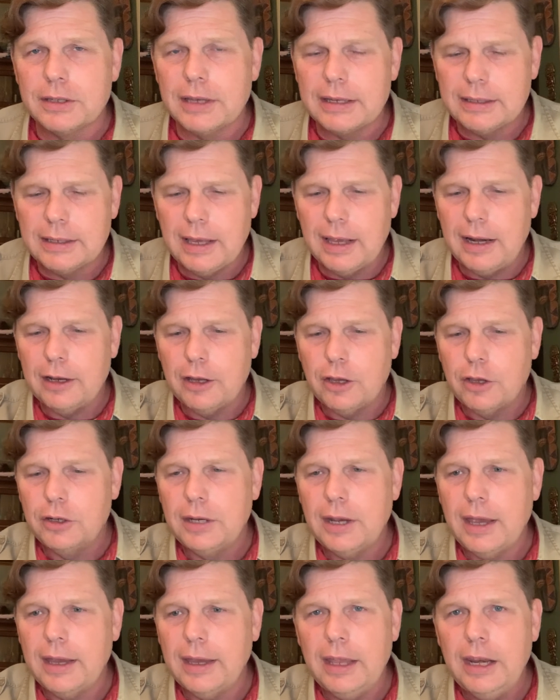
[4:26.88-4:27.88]
they said it could
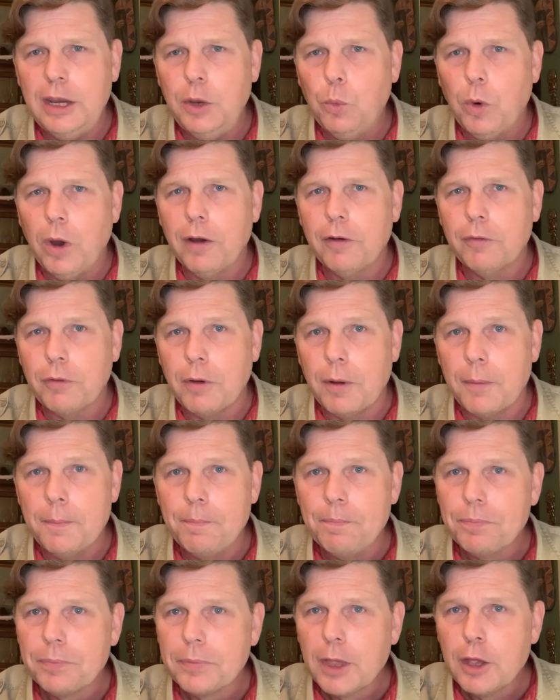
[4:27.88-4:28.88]
take anywhere
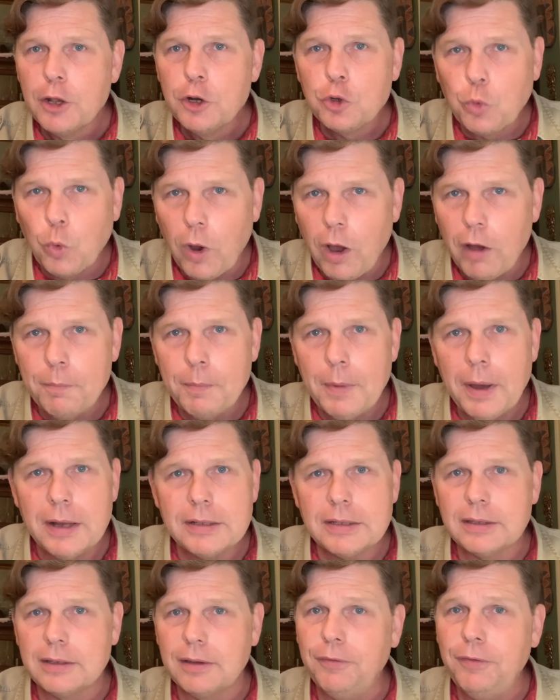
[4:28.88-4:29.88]
from 12
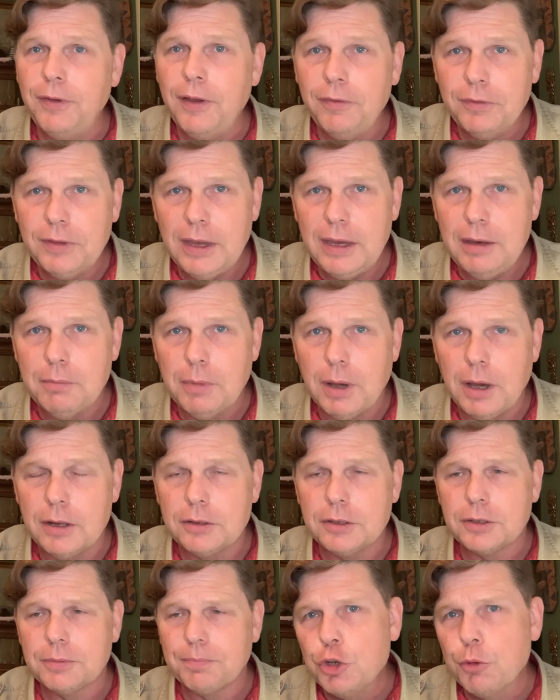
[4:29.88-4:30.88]
months to 15
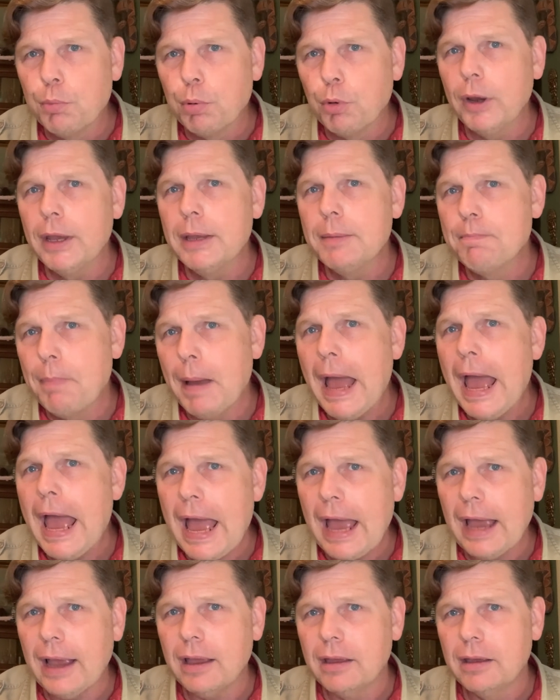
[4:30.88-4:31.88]
months to bring
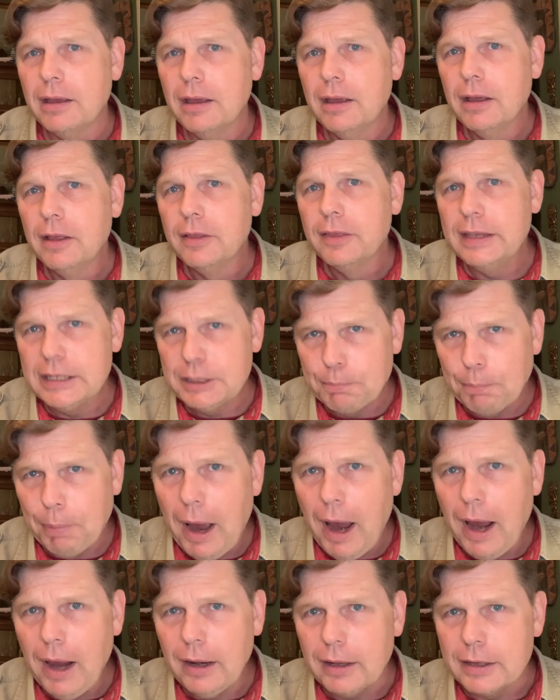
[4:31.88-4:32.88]
back these
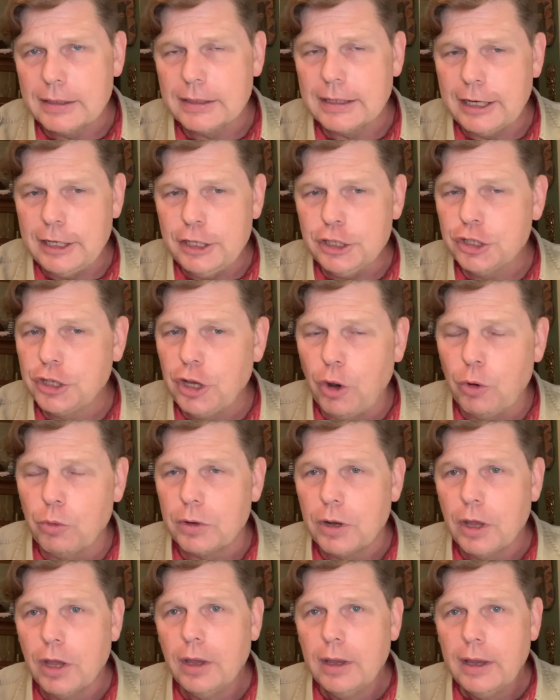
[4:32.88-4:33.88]
pilots. They just
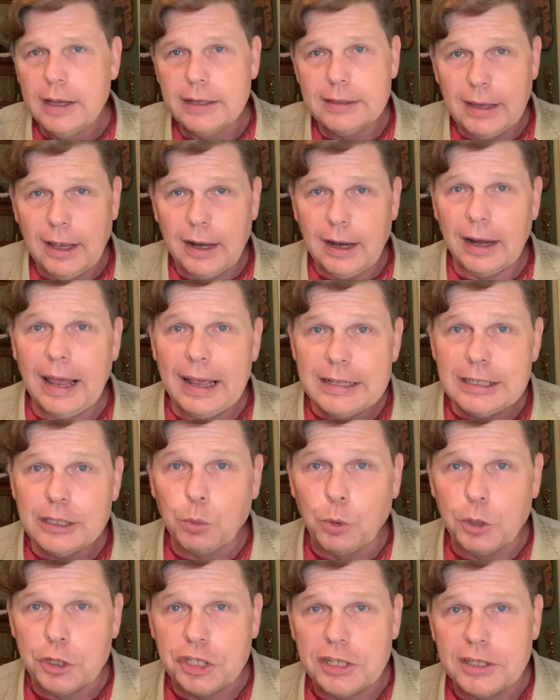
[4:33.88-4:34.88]
don't. It's not a light
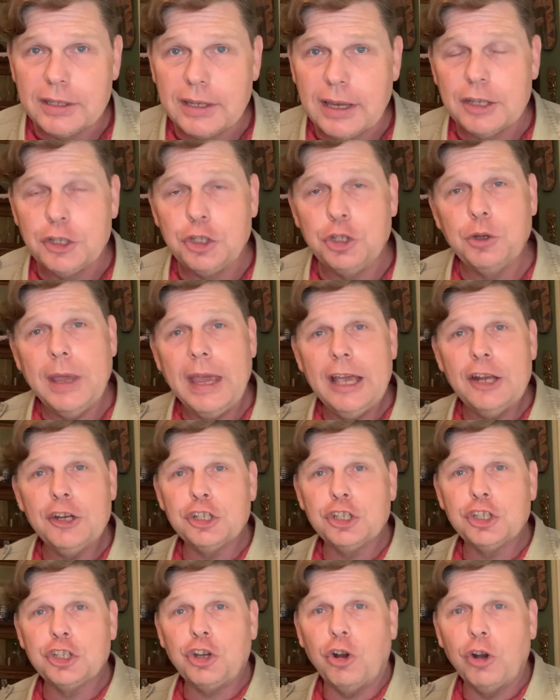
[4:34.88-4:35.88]
switch, he says. You can't
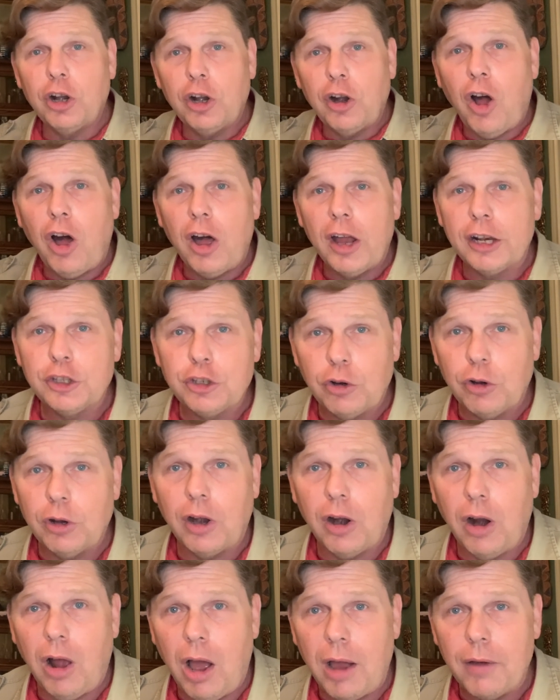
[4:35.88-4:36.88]
just turn it on and turn
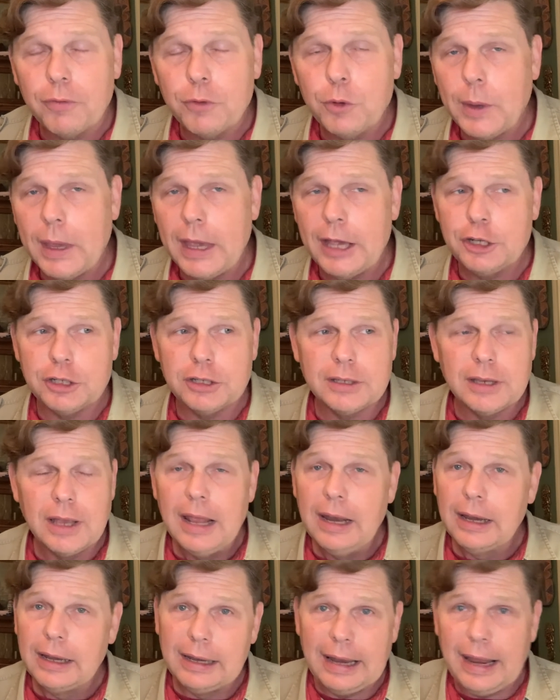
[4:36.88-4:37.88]
it off. You can't just
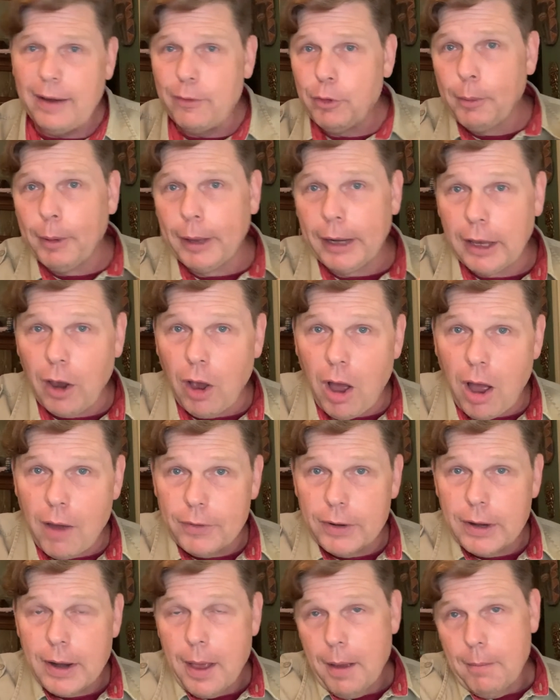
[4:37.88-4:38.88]
lay everybody off
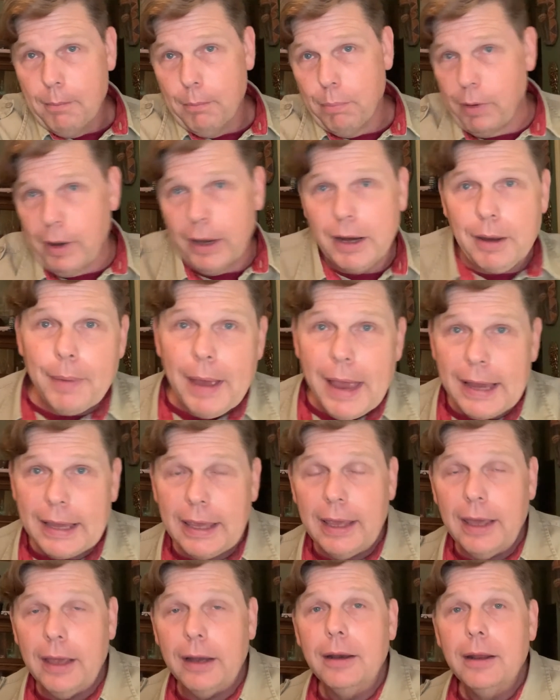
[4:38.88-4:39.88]
and bring them back
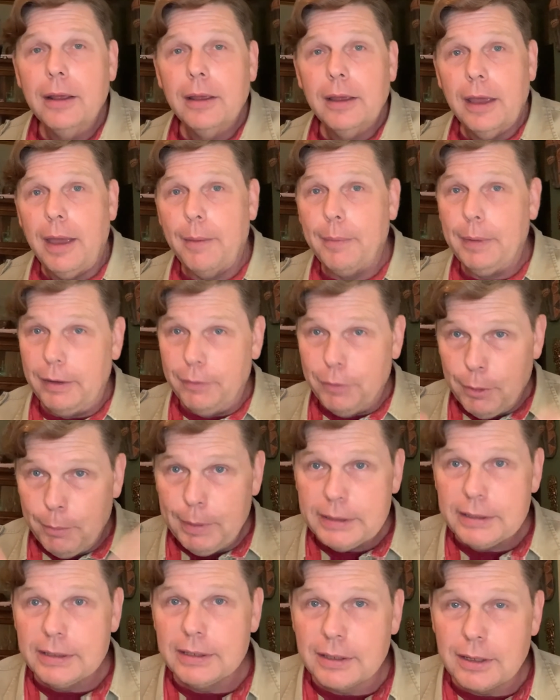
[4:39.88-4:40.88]
in. I mean, if the
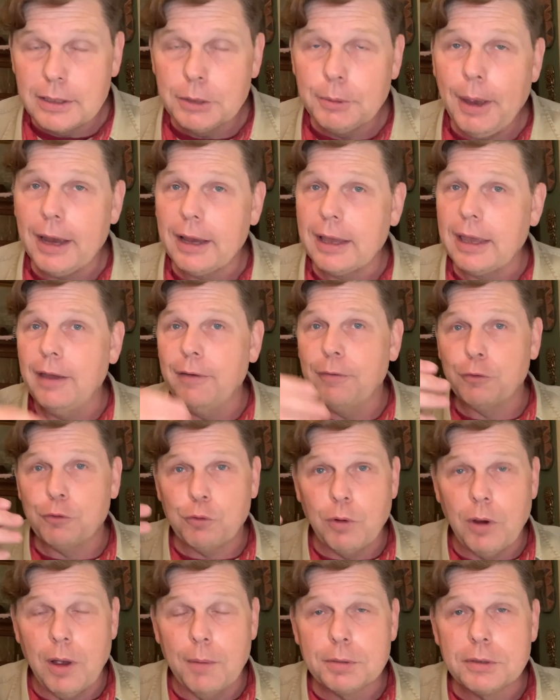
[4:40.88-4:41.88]
business comes back, if
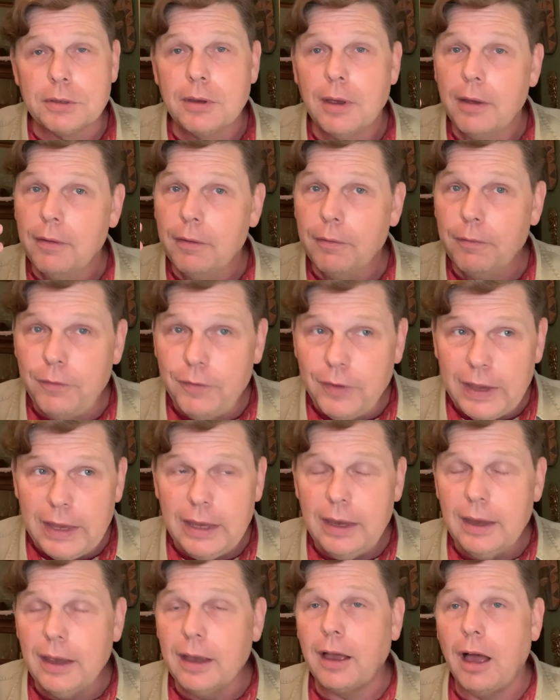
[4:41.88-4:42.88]
Trump's
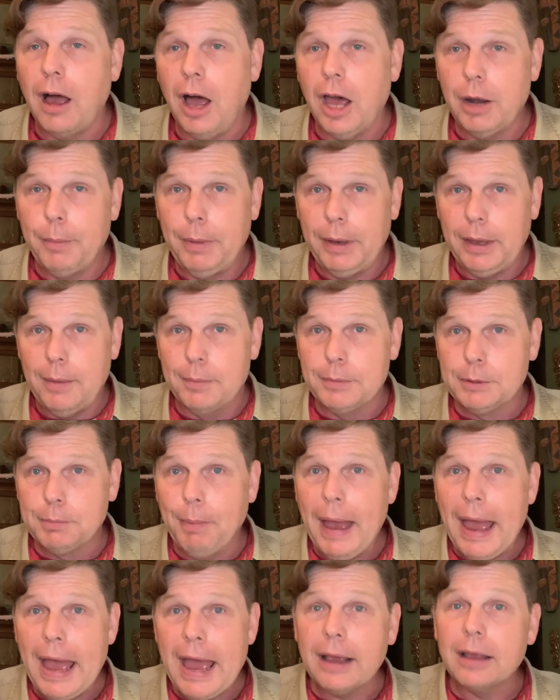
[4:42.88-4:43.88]
V economy comes
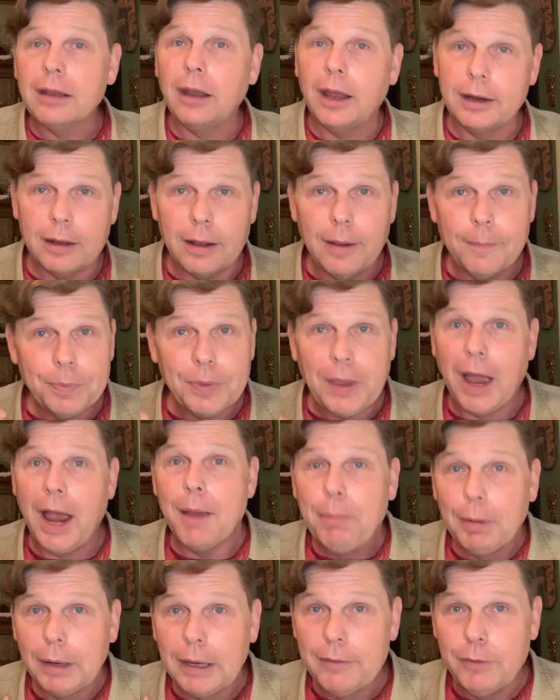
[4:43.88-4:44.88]
back, like I
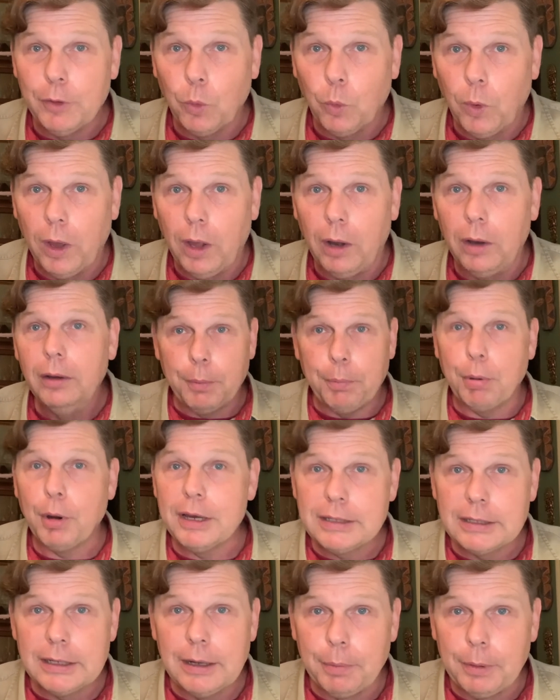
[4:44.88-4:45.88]
believe it will, the
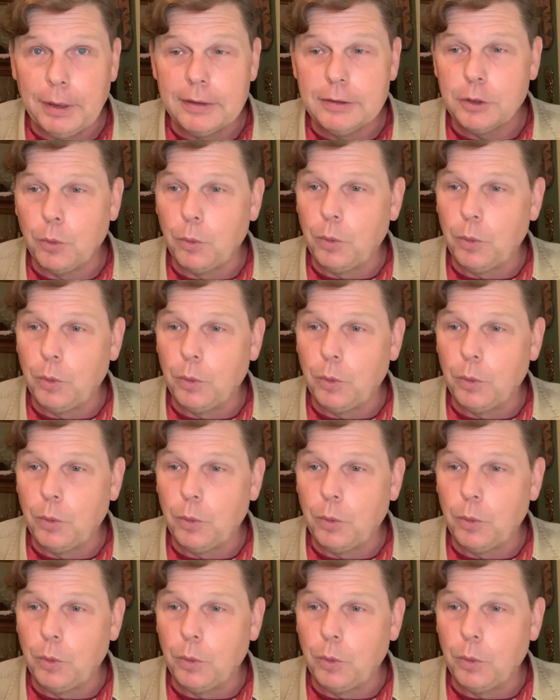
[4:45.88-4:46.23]
president believes it